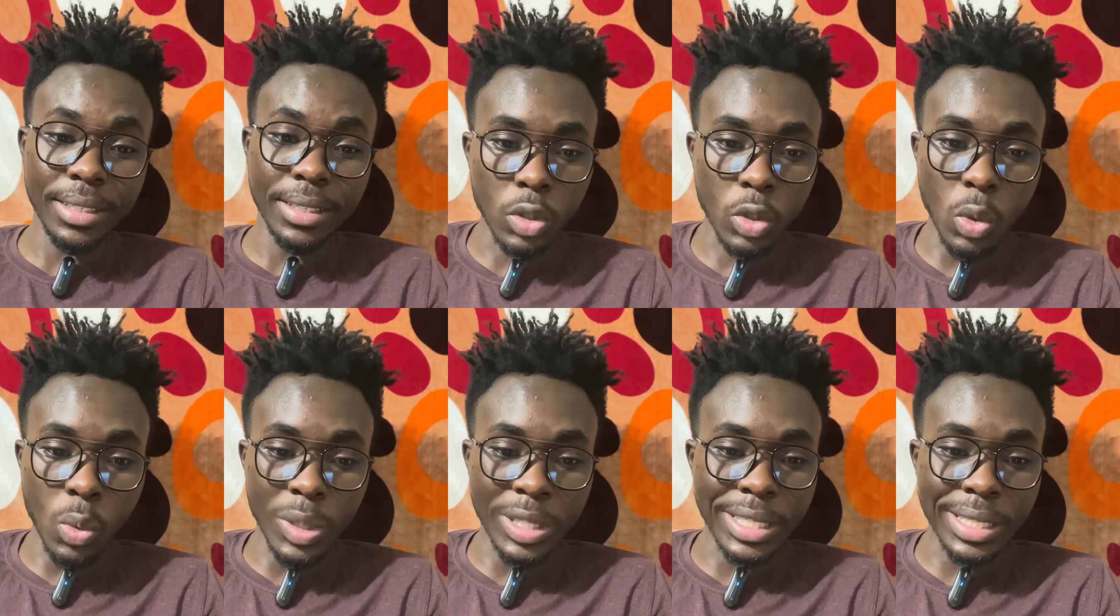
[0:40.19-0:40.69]

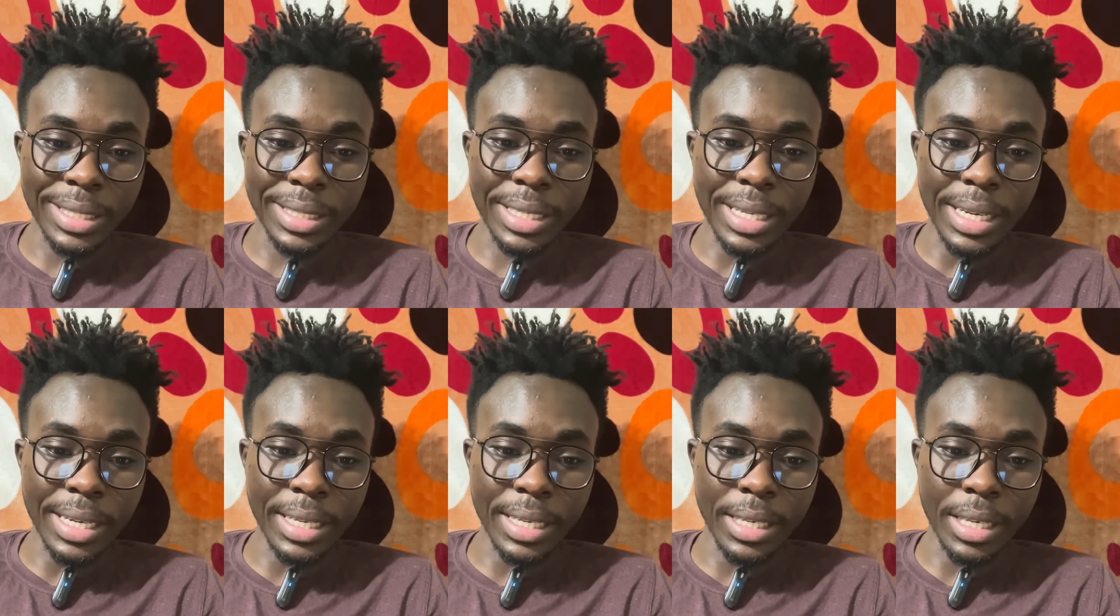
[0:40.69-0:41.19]
So we just
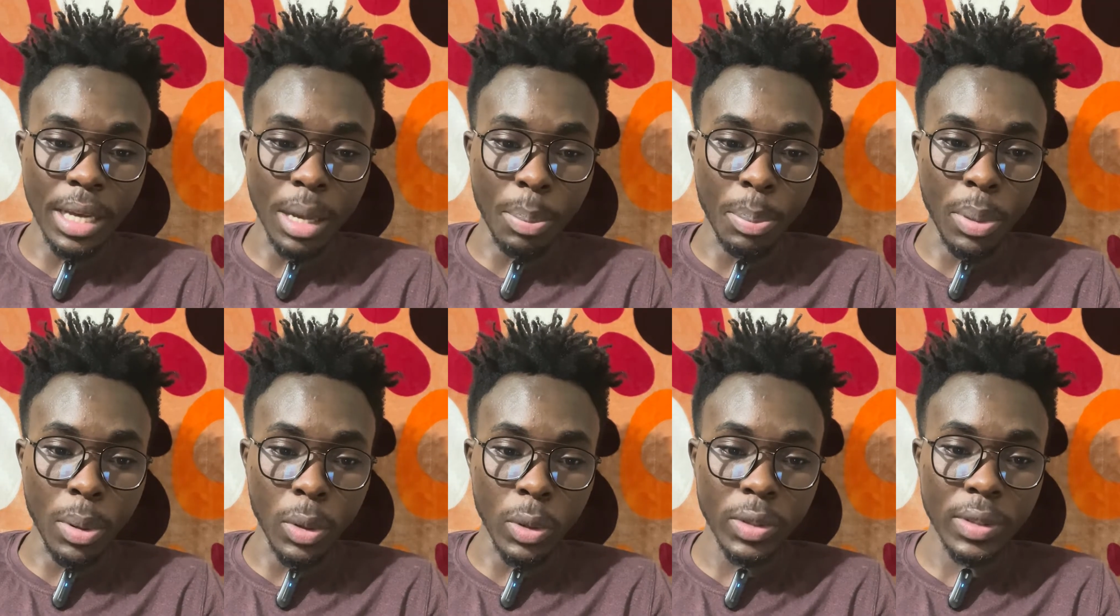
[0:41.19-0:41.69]
click here,
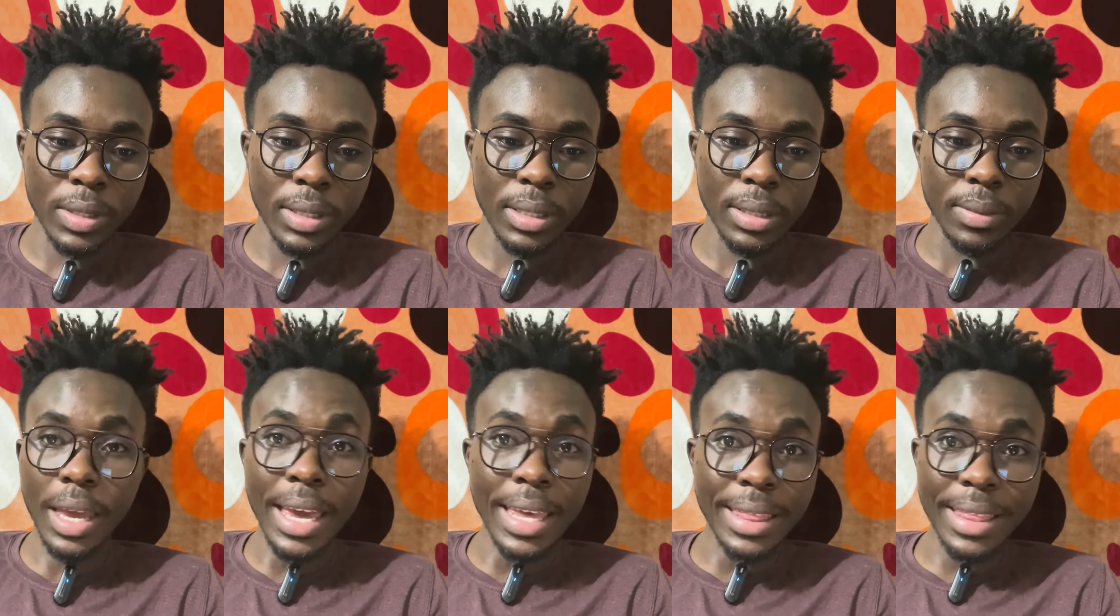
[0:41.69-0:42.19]
post,
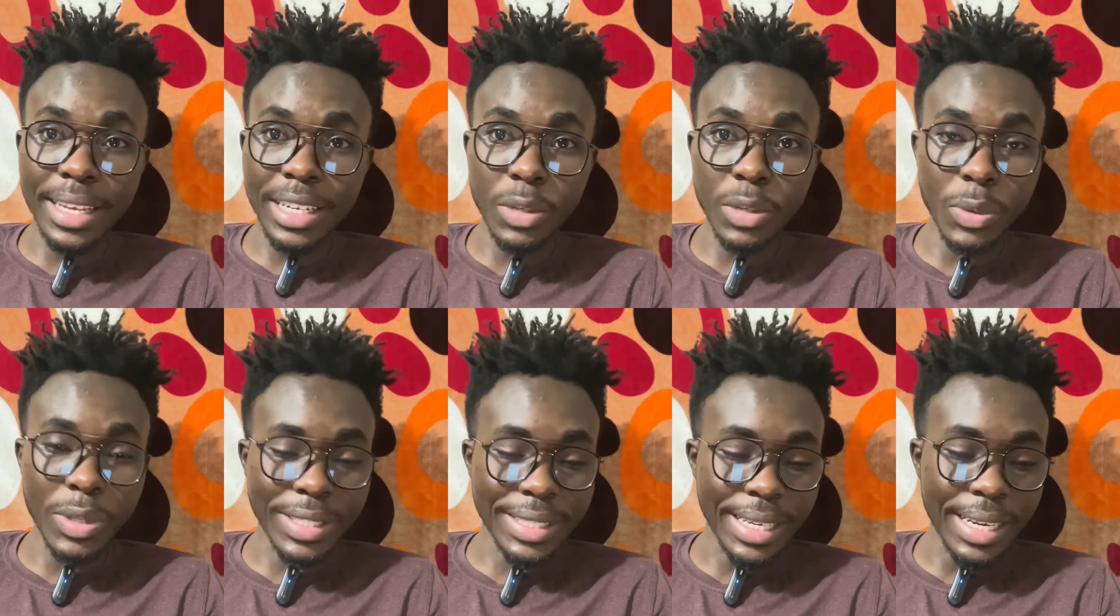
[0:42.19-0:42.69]
and
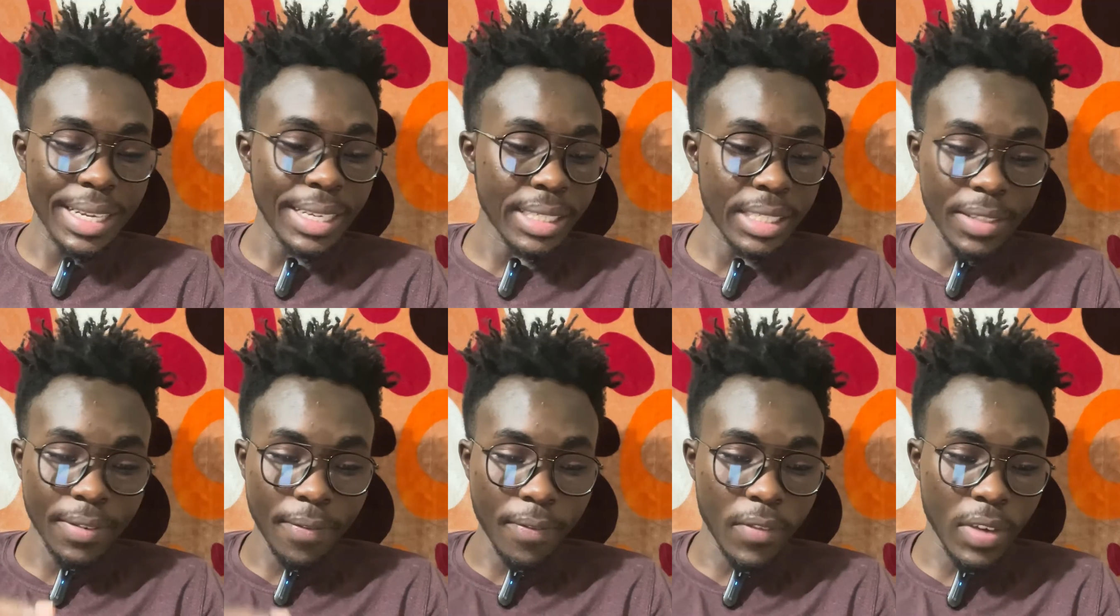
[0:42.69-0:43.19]
then we
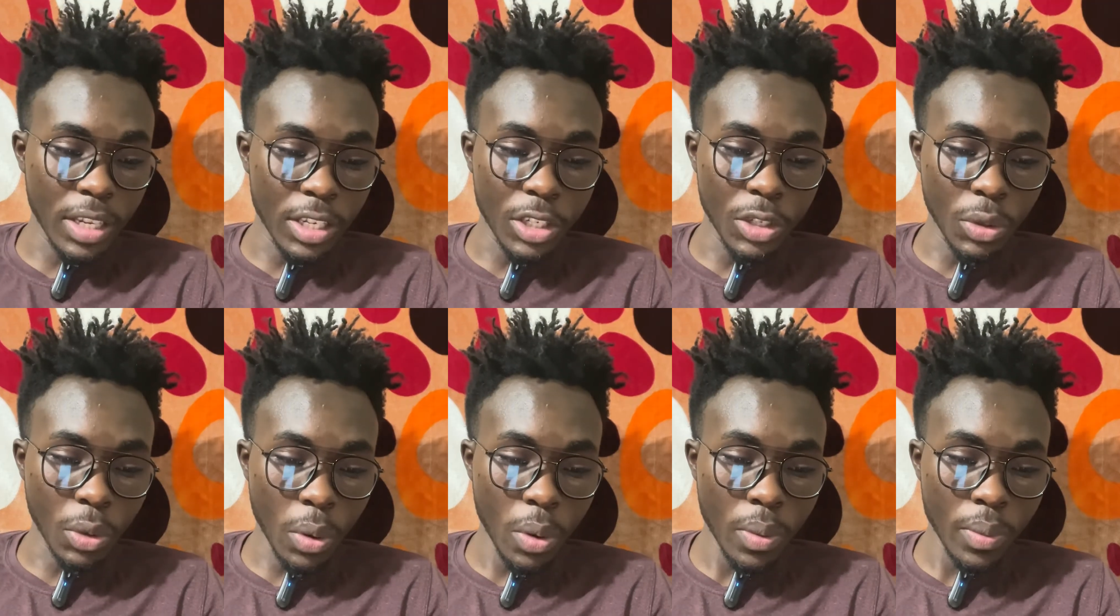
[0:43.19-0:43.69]
select
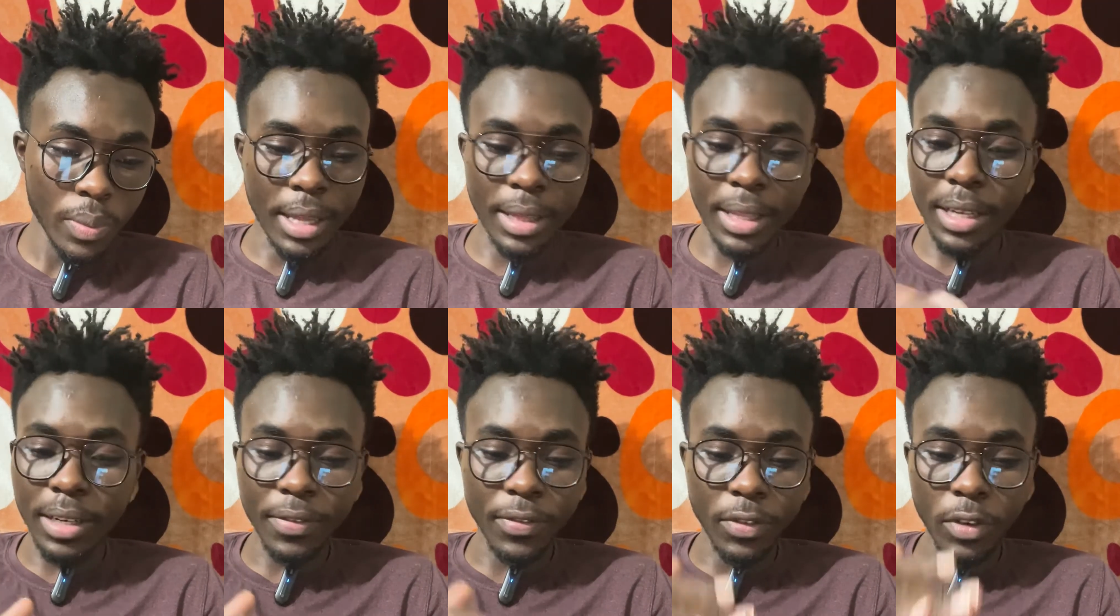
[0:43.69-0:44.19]
video, and
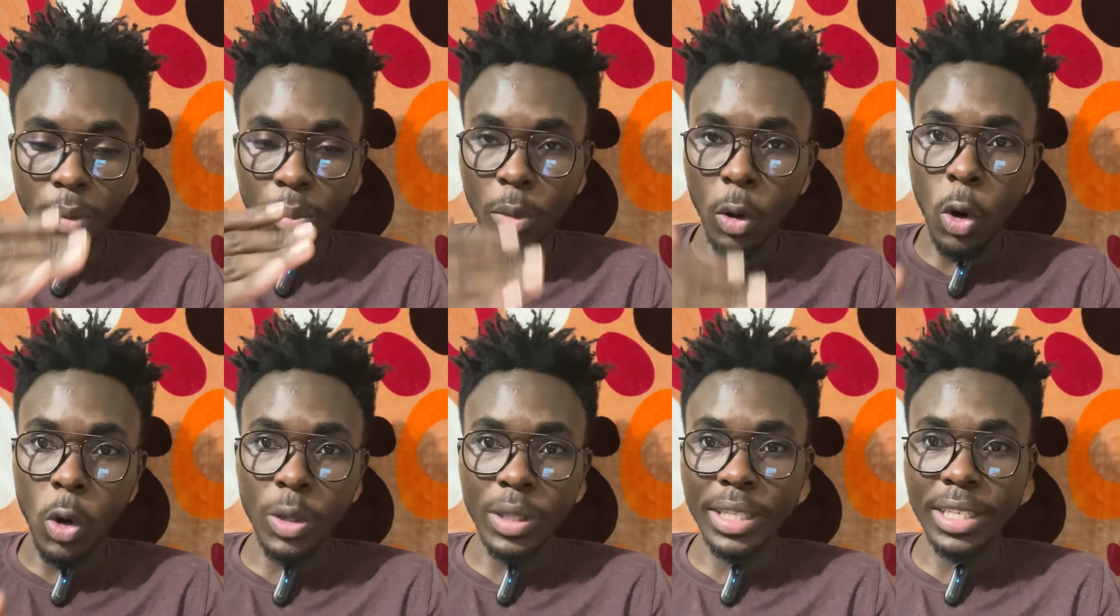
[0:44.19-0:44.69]
then from
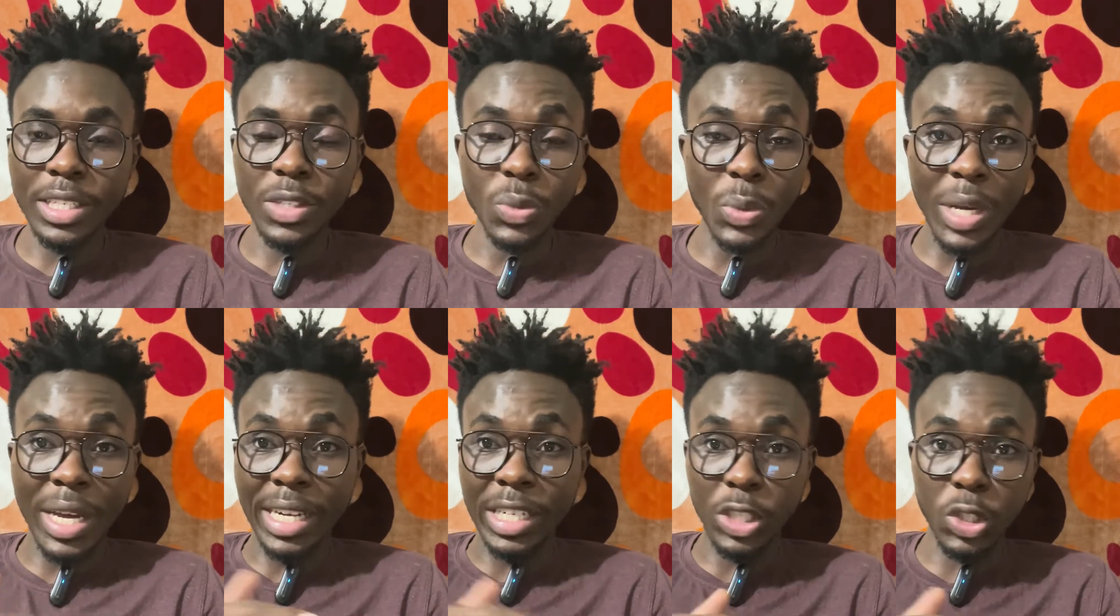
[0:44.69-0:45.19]
all this
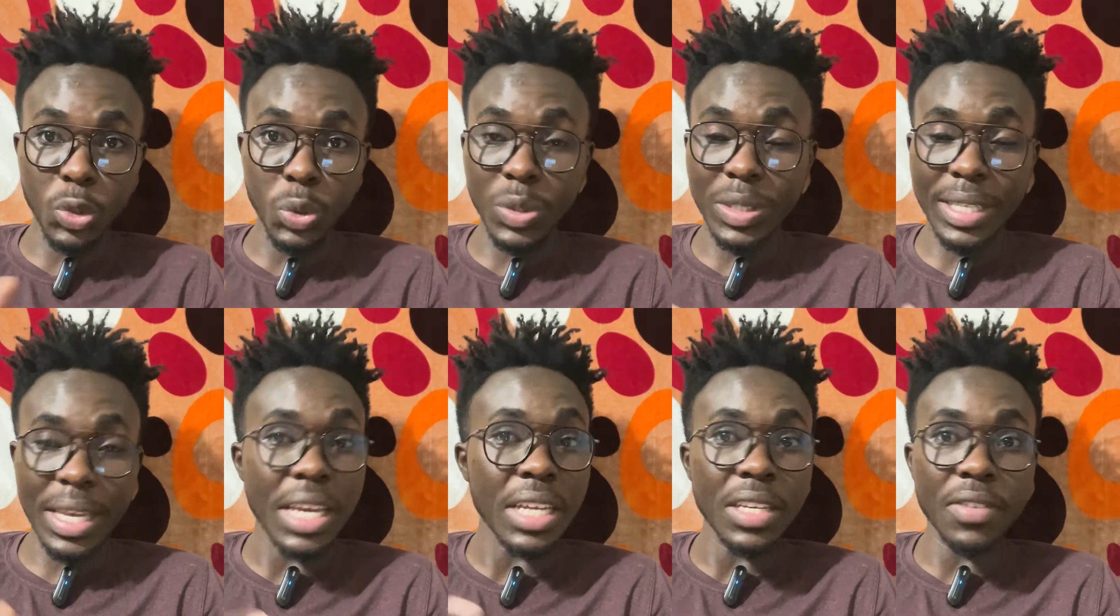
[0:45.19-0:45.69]
we can
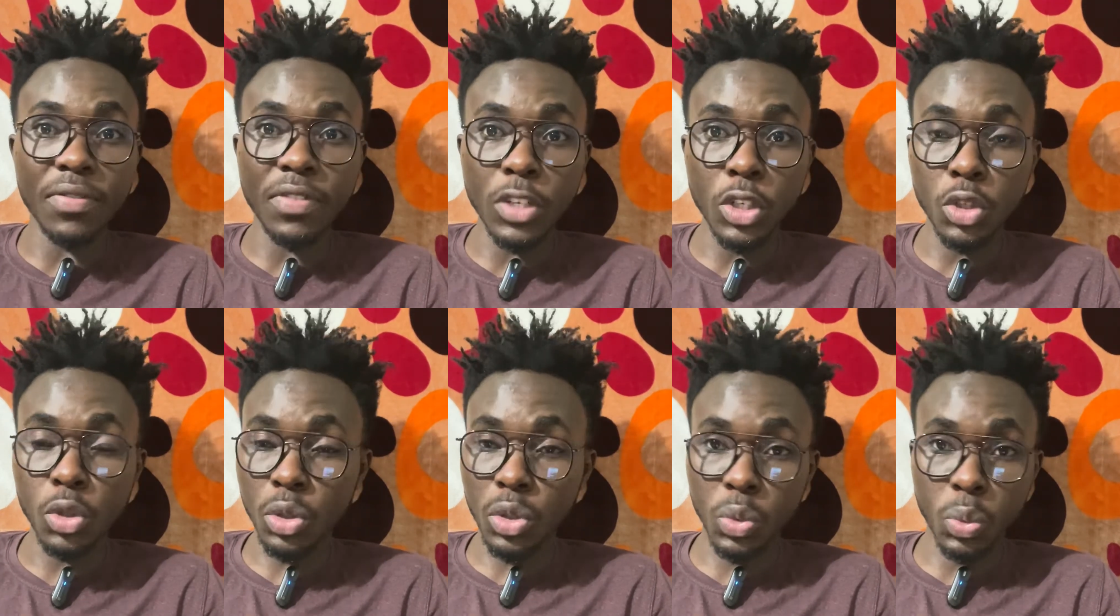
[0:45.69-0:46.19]
choose any
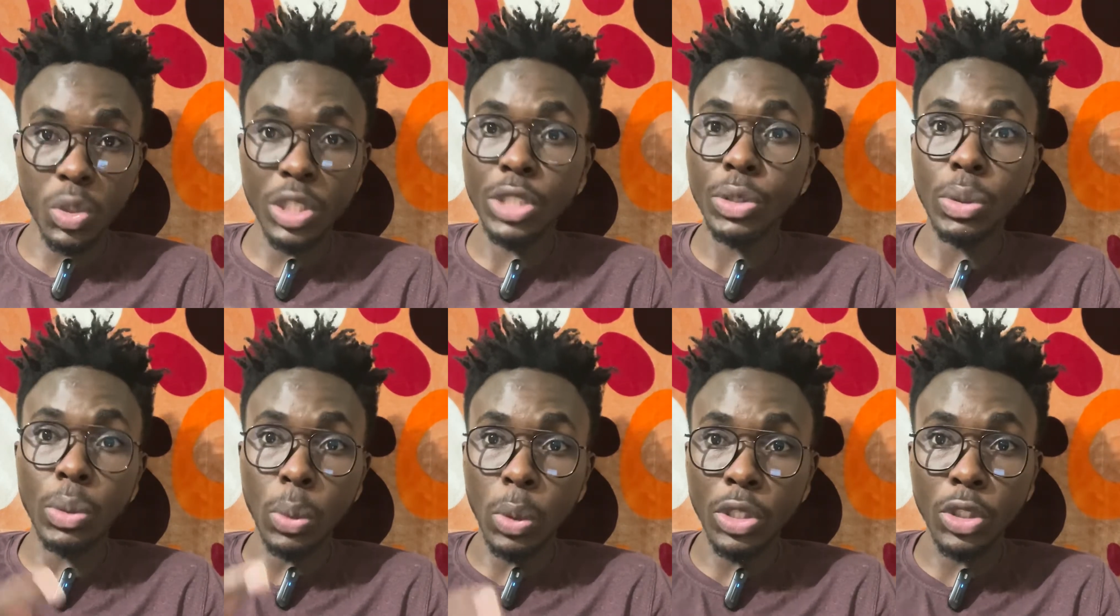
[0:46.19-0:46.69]
videos
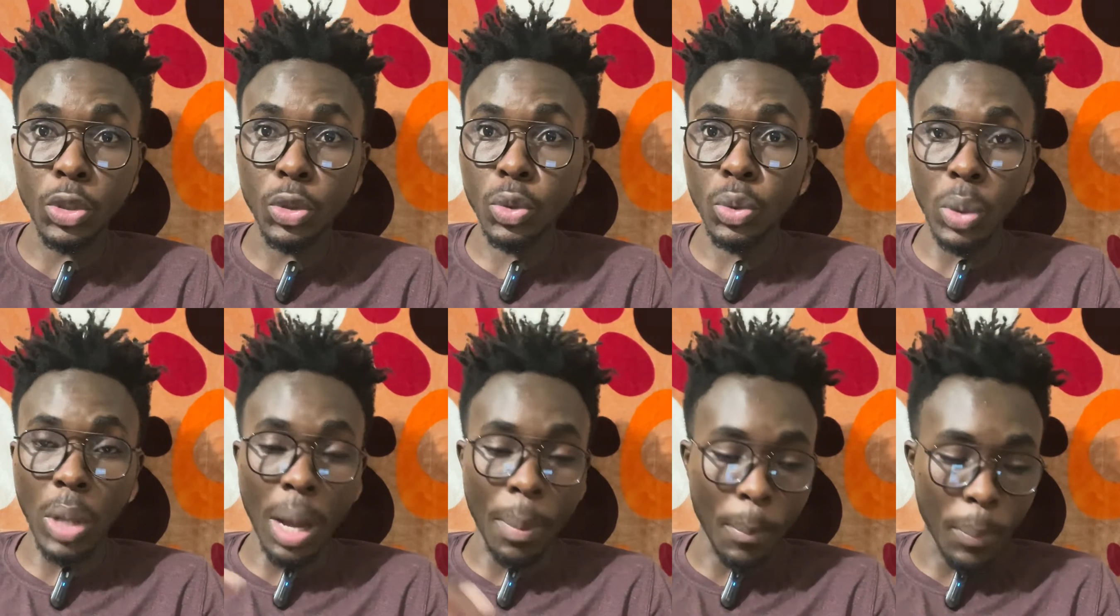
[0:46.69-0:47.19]
which we want
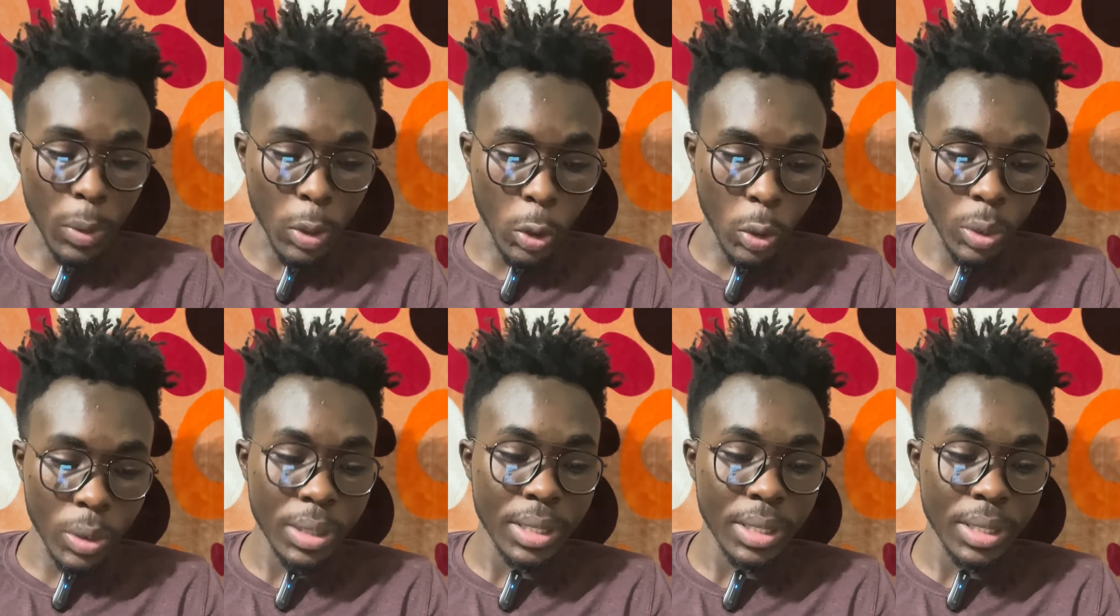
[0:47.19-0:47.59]
to upload.